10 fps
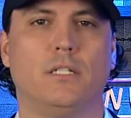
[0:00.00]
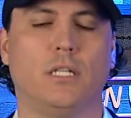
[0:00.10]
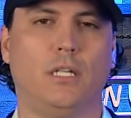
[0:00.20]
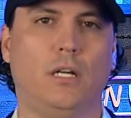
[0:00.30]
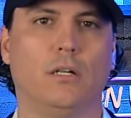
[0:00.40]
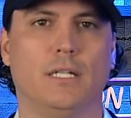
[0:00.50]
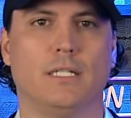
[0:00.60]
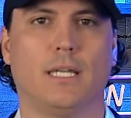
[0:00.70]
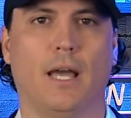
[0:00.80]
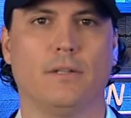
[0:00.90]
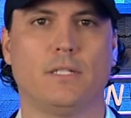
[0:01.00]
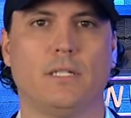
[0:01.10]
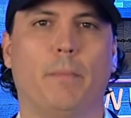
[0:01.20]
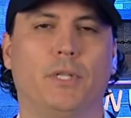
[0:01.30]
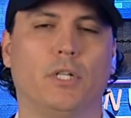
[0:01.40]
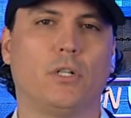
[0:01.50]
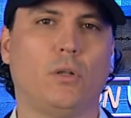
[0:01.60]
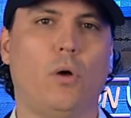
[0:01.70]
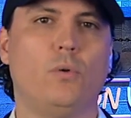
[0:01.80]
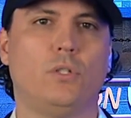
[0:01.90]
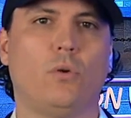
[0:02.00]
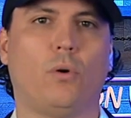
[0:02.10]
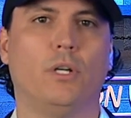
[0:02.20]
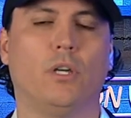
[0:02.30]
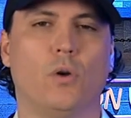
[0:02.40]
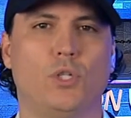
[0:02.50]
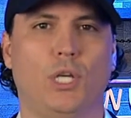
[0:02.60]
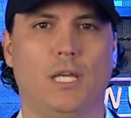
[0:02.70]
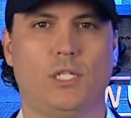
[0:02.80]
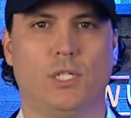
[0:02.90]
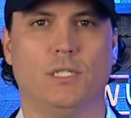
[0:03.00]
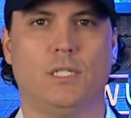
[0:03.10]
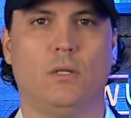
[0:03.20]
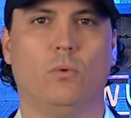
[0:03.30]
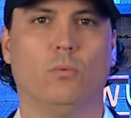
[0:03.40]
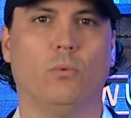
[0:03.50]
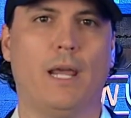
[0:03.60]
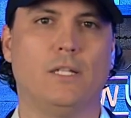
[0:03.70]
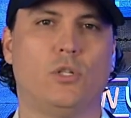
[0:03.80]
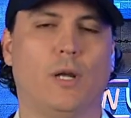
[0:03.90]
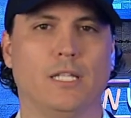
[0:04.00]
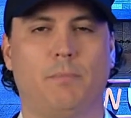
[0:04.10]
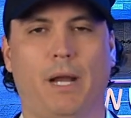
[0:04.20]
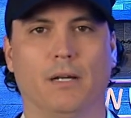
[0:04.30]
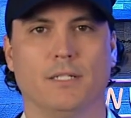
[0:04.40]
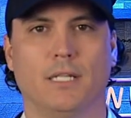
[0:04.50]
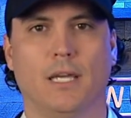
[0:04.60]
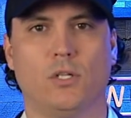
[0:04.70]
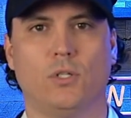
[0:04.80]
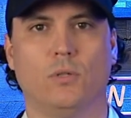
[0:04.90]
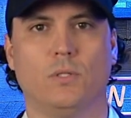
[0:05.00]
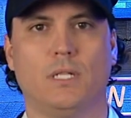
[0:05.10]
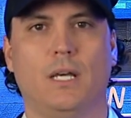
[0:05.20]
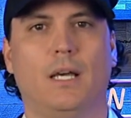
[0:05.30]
secure discounts, but their closed-door negotiations raise transparency issues,